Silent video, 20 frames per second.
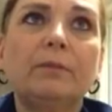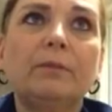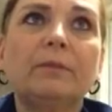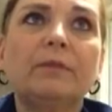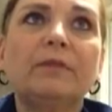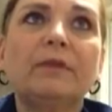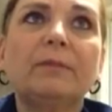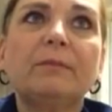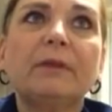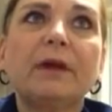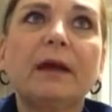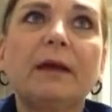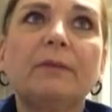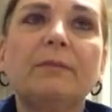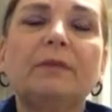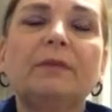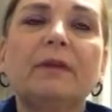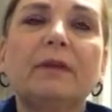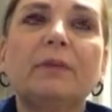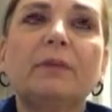
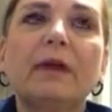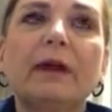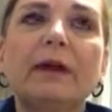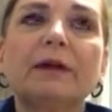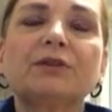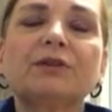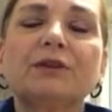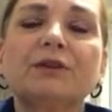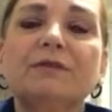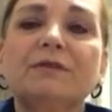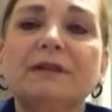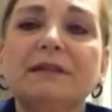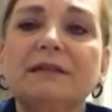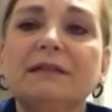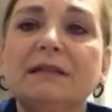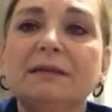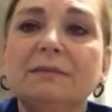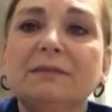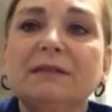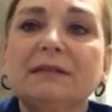Sometimes they will actually even
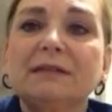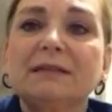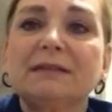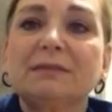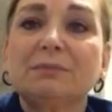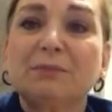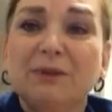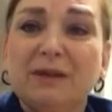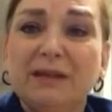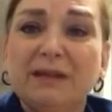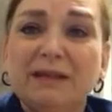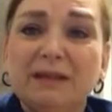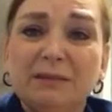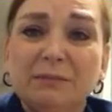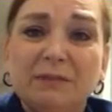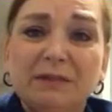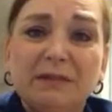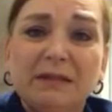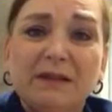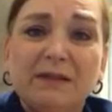attempt to splint
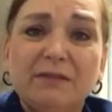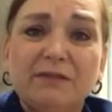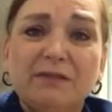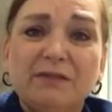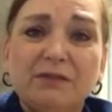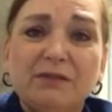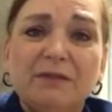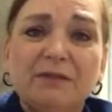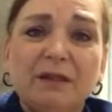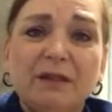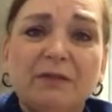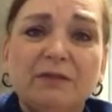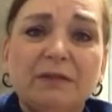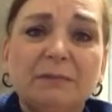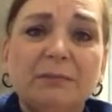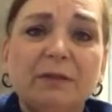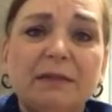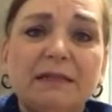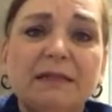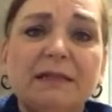themselves, do
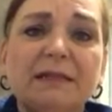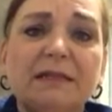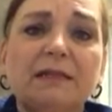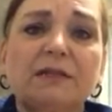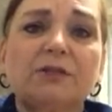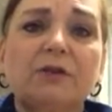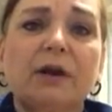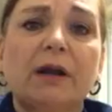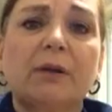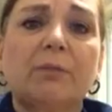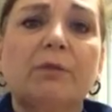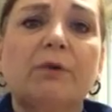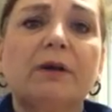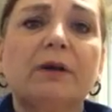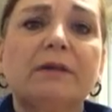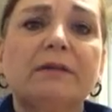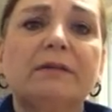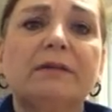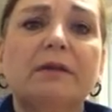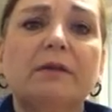self-splinting to try to
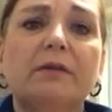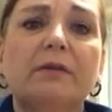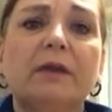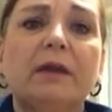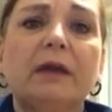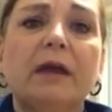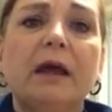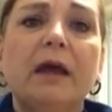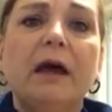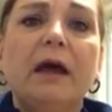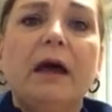breathe, so that,